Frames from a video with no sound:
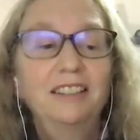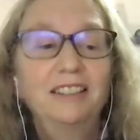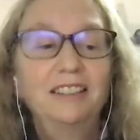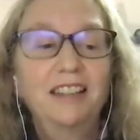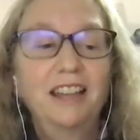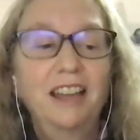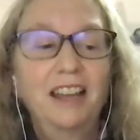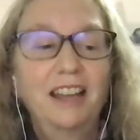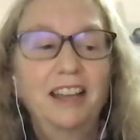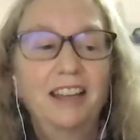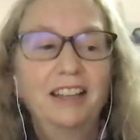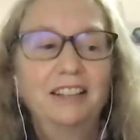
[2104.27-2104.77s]

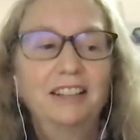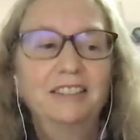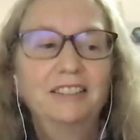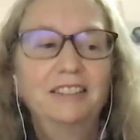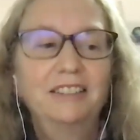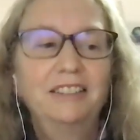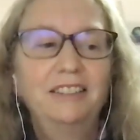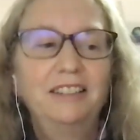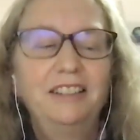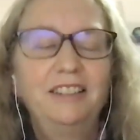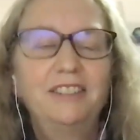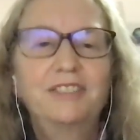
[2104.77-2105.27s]
that
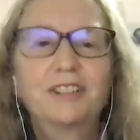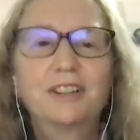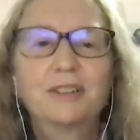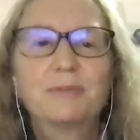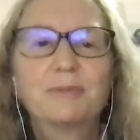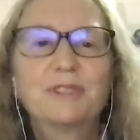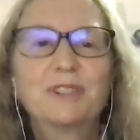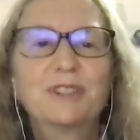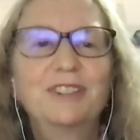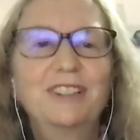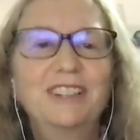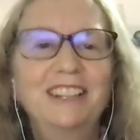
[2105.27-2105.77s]
these
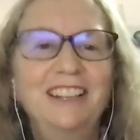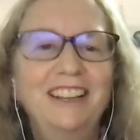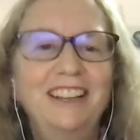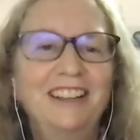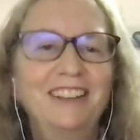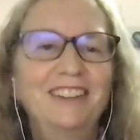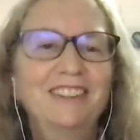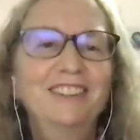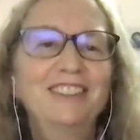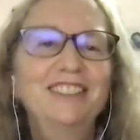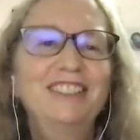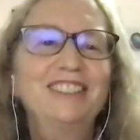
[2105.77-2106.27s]
terms are in
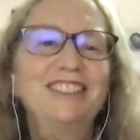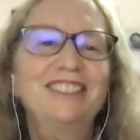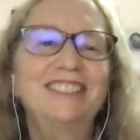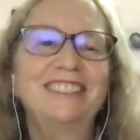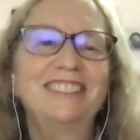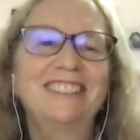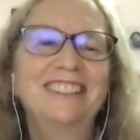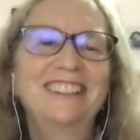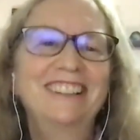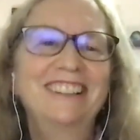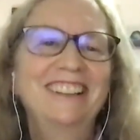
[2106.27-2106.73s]
English,